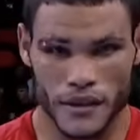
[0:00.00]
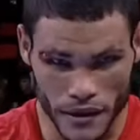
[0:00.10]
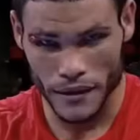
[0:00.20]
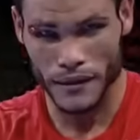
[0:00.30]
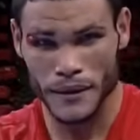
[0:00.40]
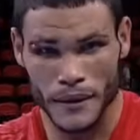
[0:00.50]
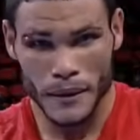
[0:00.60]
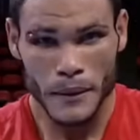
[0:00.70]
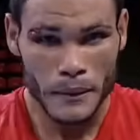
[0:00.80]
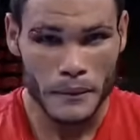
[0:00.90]
He has made
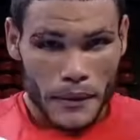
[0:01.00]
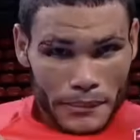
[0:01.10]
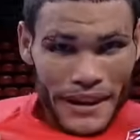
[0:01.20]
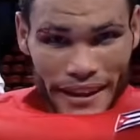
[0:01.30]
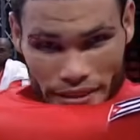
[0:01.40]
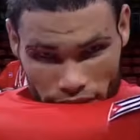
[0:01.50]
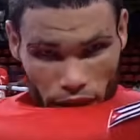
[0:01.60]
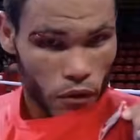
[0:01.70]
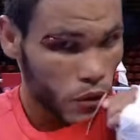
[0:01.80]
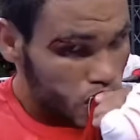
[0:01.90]
it this time.
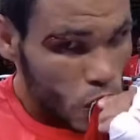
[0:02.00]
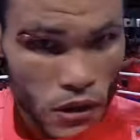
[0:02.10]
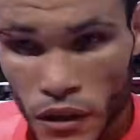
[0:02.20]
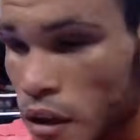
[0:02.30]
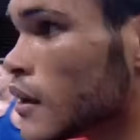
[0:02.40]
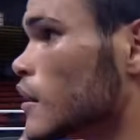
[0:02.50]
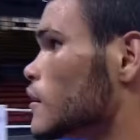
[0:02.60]
Erislandy